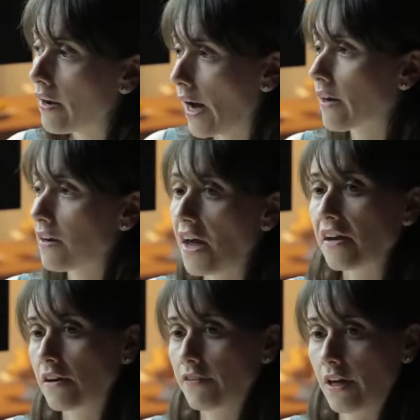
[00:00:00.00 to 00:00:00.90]
not going to
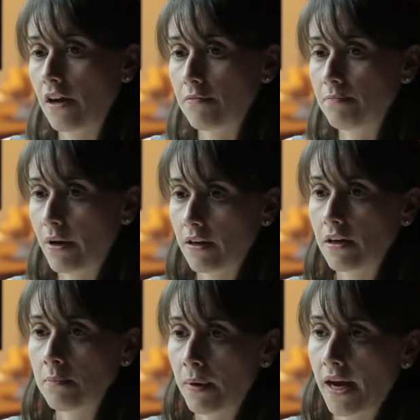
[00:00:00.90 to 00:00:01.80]
negatively have been
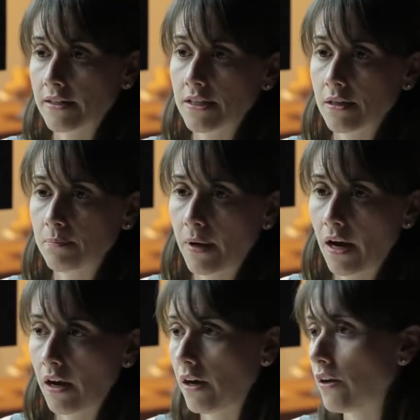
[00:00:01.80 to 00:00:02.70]
impacted
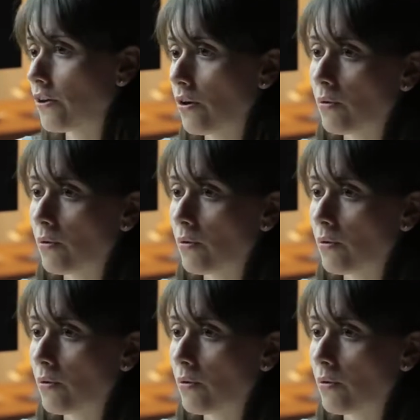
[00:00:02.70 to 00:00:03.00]
by,